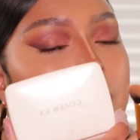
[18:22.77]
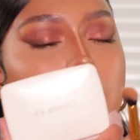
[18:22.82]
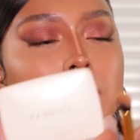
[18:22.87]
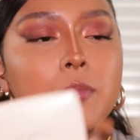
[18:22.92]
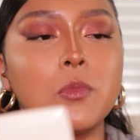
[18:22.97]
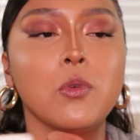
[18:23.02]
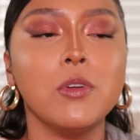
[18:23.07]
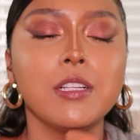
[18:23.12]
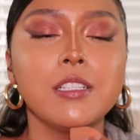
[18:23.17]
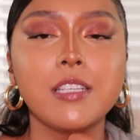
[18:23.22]
I'm
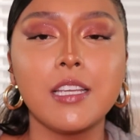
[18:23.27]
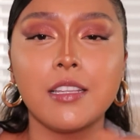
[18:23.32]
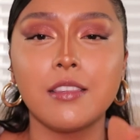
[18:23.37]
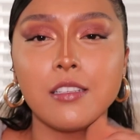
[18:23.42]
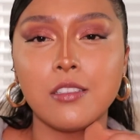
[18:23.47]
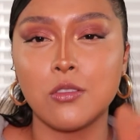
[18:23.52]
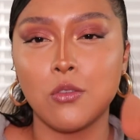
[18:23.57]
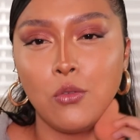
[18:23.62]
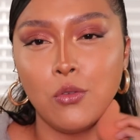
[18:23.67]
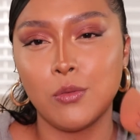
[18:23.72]
going to take
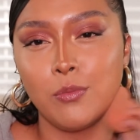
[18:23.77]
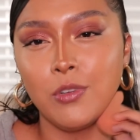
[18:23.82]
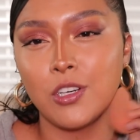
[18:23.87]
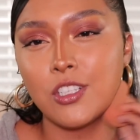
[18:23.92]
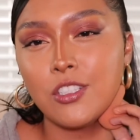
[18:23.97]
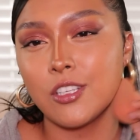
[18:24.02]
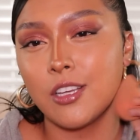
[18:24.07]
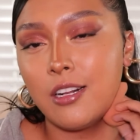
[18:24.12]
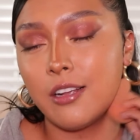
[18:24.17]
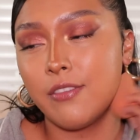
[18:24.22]
this old brush
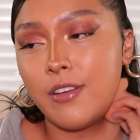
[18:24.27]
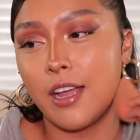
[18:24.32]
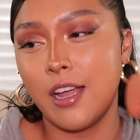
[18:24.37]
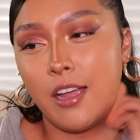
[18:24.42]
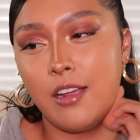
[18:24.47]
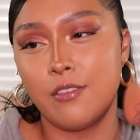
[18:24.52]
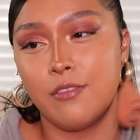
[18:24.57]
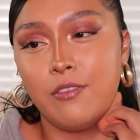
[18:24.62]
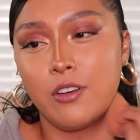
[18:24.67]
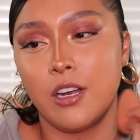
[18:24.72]
that I've
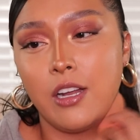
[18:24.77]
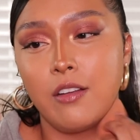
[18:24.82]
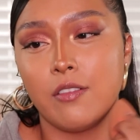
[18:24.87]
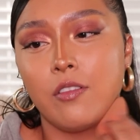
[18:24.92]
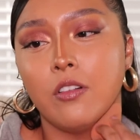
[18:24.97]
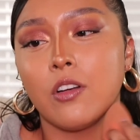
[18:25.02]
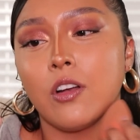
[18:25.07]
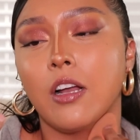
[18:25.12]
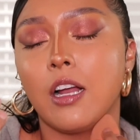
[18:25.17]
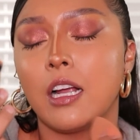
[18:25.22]
had
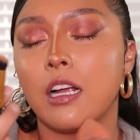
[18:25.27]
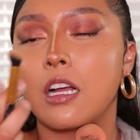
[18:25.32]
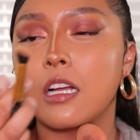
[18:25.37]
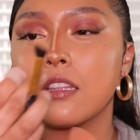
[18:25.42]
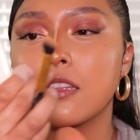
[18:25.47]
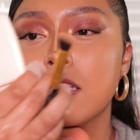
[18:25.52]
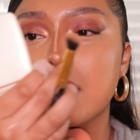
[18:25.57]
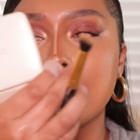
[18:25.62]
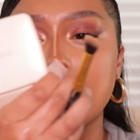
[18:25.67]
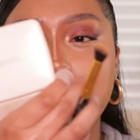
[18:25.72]
forever. I
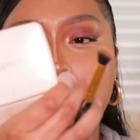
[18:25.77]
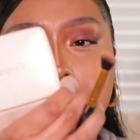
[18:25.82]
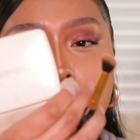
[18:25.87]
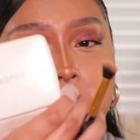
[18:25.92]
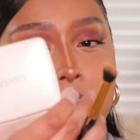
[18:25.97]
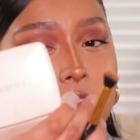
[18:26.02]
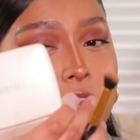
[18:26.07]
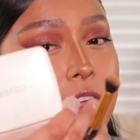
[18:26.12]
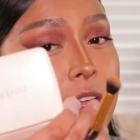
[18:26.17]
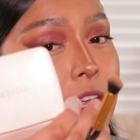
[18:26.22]
got this off
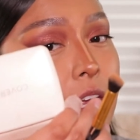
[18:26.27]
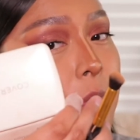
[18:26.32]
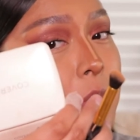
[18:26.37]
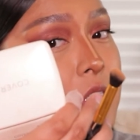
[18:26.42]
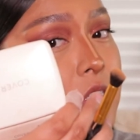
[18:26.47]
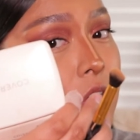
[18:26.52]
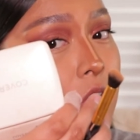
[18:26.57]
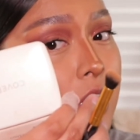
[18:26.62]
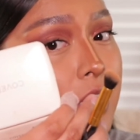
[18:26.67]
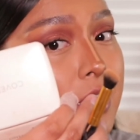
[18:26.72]
of
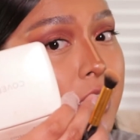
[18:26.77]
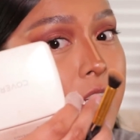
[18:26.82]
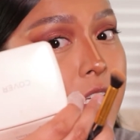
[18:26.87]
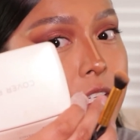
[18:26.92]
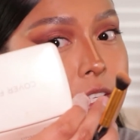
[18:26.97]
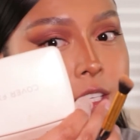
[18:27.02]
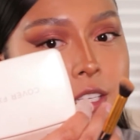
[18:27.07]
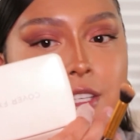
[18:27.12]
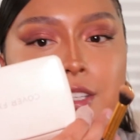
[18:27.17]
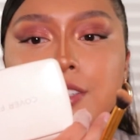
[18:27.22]
Amazon
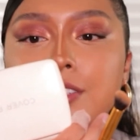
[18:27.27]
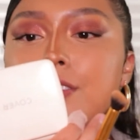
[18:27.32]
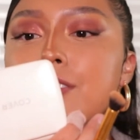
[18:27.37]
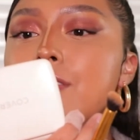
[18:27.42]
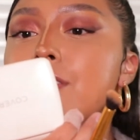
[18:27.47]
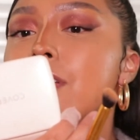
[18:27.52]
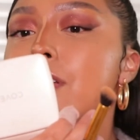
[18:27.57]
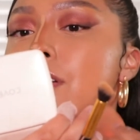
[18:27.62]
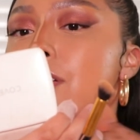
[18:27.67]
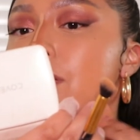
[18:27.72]
years
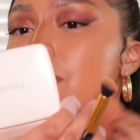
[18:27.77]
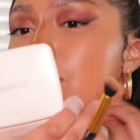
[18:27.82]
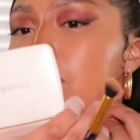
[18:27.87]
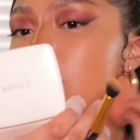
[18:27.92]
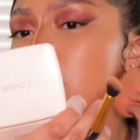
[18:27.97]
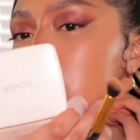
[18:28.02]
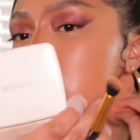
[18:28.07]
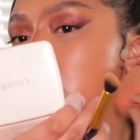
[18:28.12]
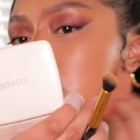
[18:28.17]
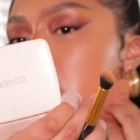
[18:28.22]

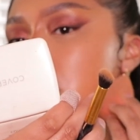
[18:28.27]
ago.